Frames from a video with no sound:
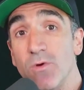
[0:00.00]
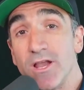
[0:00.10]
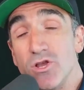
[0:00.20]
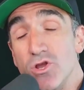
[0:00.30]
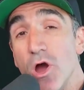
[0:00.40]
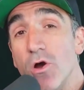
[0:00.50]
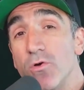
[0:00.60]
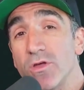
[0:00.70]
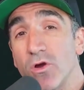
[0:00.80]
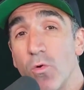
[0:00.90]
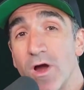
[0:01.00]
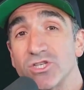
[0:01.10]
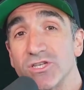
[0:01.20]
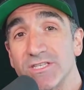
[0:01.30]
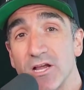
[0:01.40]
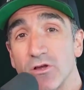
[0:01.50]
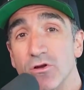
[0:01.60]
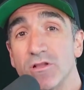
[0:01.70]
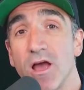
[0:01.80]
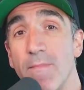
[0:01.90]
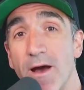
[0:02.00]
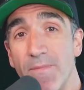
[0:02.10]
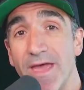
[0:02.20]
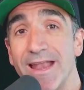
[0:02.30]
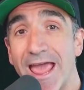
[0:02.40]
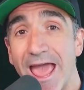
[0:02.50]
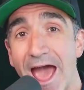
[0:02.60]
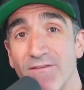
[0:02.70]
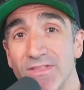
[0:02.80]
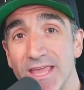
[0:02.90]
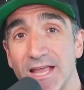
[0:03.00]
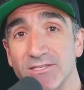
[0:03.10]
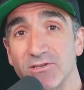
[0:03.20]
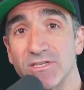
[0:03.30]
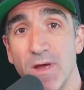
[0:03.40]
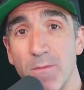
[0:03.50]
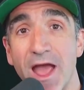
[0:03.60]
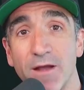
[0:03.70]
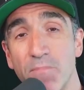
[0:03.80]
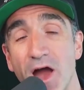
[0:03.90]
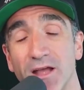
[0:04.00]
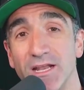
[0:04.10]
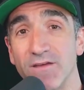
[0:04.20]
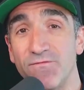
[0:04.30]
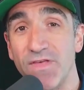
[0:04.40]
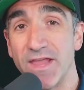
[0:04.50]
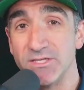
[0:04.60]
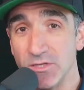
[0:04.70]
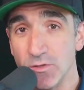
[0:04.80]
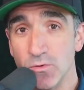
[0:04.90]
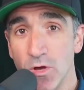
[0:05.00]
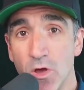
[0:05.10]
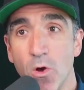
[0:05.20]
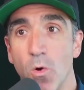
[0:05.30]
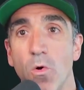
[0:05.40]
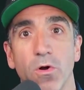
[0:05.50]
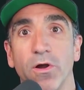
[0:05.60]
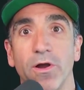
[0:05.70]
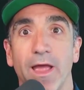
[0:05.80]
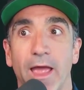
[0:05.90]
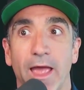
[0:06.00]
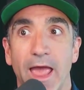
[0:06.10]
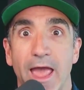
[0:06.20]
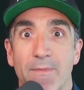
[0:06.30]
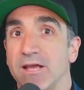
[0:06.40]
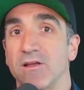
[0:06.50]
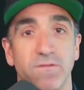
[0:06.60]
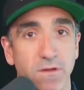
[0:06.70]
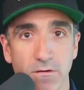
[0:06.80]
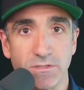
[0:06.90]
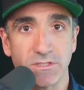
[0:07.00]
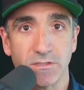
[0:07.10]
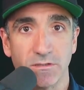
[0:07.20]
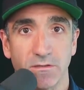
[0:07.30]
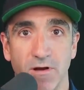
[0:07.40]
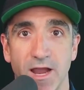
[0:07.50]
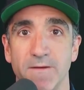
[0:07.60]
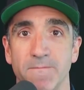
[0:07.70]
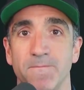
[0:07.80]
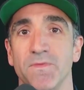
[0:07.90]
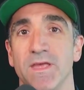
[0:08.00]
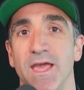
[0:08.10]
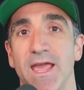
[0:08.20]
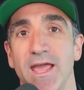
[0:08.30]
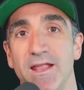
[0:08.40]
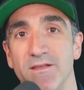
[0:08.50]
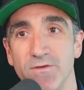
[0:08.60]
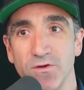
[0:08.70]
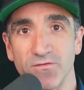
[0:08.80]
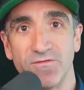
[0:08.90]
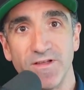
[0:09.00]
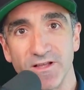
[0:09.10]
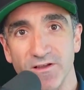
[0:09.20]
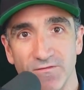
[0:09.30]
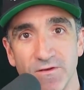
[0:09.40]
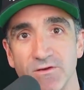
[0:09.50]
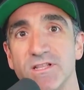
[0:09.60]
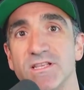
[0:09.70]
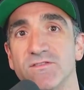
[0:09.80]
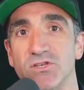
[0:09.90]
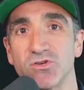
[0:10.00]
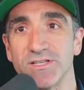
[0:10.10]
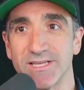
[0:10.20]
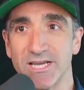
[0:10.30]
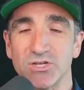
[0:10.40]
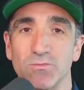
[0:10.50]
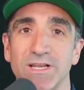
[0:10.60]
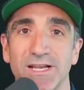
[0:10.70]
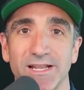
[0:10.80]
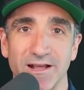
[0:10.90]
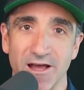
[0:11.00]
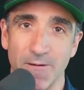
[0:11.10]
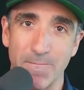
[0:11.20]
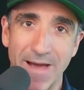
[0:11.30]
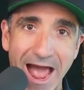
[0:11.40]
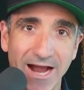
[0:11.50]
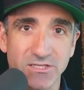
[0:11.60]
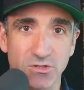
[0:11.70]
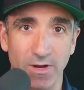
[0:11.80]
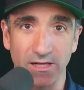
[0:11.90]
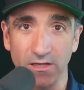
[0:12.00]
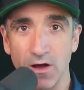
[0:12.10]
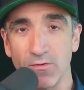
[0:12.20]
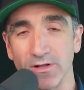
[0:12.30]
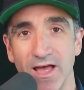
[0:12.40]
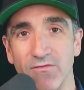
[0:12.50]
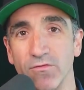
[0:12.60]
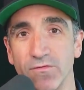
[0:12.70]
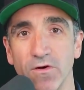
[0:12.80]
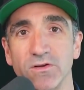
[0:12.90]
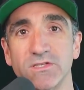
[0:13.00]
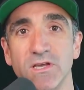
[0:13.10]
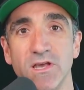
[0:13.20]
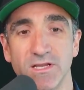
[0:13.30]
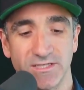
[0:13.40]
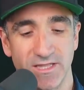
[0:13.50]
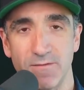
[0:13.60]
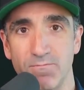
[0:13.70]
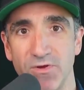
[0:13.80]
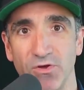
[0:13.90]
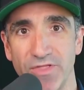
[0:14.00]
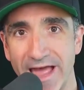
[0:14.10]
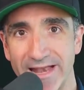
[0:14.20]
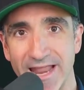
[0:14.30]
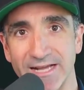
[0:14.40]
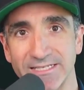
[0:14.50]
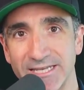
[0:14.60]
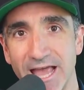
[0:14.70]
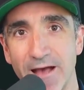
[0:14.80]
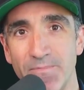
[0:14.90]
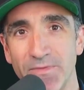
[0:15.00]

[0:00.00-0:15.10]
know the questions that could come up and I have the answers in my back pocket if they do? Or am I confused, right? Yeah. And if you're feeling confused in this visualization, we need to then come back to a lower level first to then build that next step.